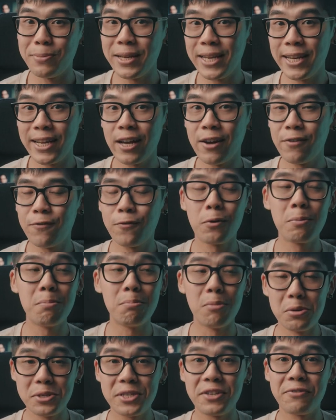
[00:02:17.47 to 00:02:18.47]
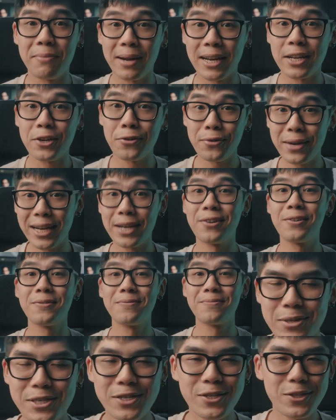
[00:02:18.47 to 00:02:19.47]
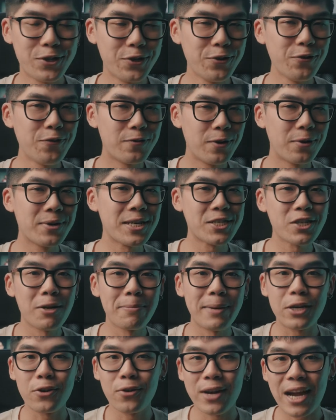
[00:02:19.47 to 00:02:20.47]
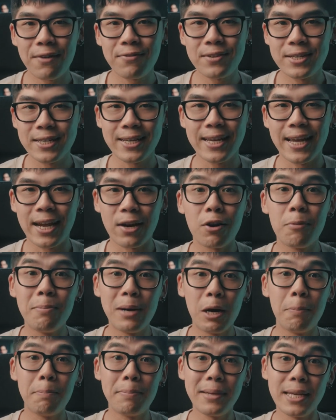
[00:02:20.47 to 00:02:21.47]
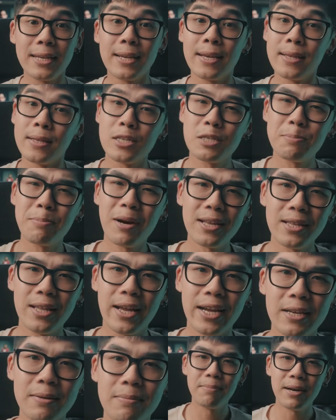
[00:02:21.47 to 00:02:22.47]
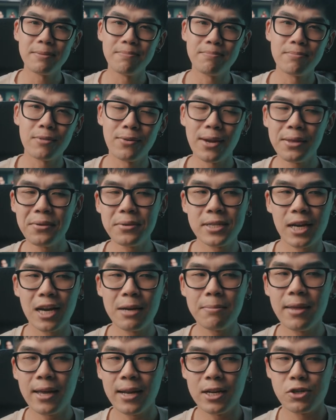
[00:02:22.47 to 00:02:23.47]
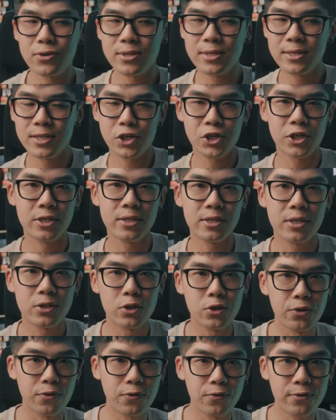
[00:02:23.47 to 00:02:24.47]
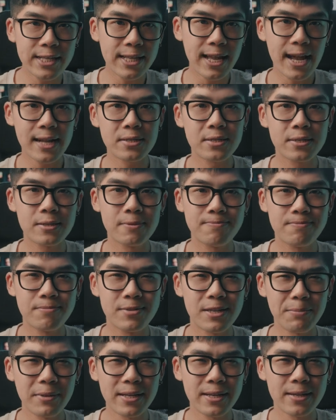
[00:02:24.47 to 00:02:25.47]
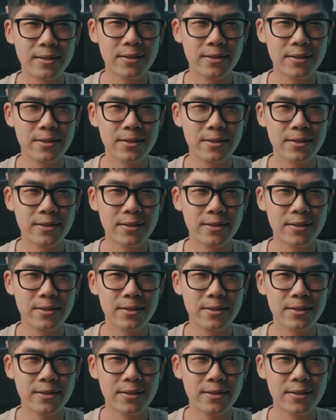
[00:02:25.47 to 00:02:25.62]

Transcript: media for most of my career. I was too focused on my craft to care about being in the spotlight. But around the time that I transitioned to freelance, something